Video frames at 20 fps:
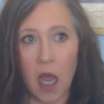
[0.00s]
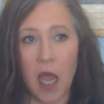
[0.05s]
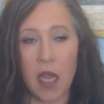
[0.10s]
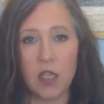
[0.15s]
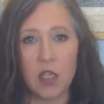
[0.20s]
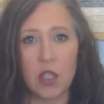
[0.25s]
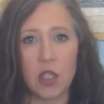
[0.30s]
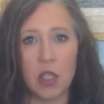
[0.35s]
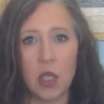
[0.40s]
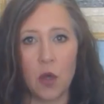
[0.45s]
I
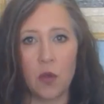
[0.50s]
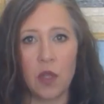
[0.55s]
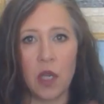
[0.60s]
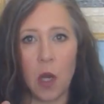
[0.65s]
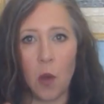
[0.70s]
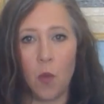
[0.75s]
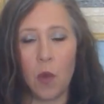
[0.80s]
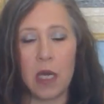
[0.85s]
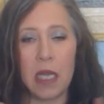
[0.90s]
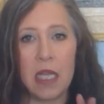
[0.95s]
just know that
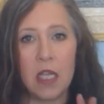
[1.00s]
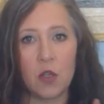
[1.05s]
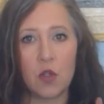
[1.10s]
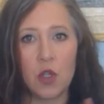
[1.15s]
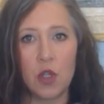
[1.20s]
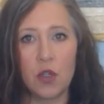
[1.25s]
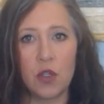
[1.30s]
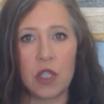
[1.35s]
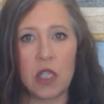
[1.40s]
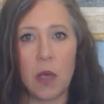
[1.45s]
I want to
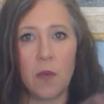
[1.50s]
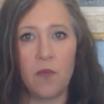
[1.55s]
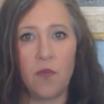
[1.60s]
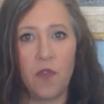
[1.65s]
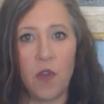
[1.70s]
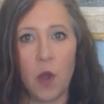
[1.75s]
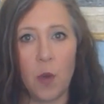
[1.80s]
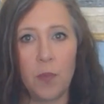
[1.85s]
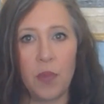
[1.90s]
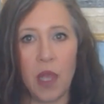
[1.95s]
introduce them,
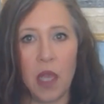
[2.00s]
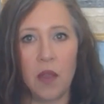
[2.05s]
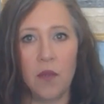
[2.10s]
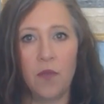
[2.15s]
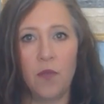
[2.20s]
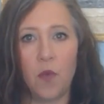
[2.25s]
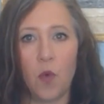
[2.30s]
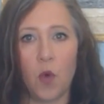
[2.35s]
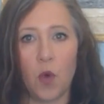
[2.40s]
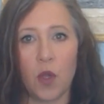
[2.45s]
fair play
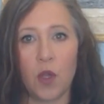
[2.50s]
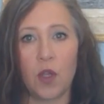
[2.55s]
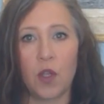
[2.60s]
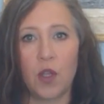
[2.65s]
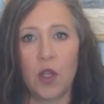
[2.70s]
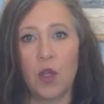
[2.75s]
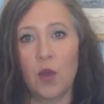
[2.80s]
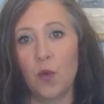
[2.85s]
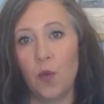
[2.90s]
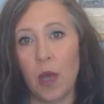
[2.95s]
for
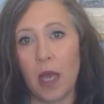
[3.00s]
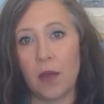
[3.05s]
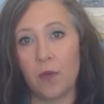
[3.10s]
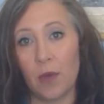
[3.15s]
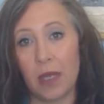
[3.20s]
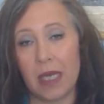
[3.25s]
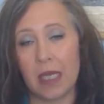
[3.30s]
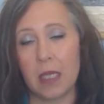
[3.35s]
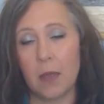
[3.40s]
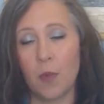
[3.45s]
you
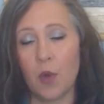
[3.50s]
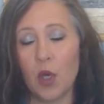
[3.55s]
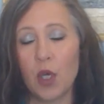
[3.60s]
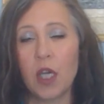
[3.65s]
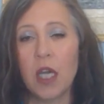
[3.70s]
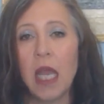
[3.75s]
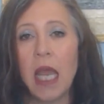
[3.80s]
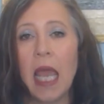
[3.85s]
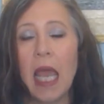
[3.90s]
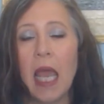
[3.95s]
reading the book,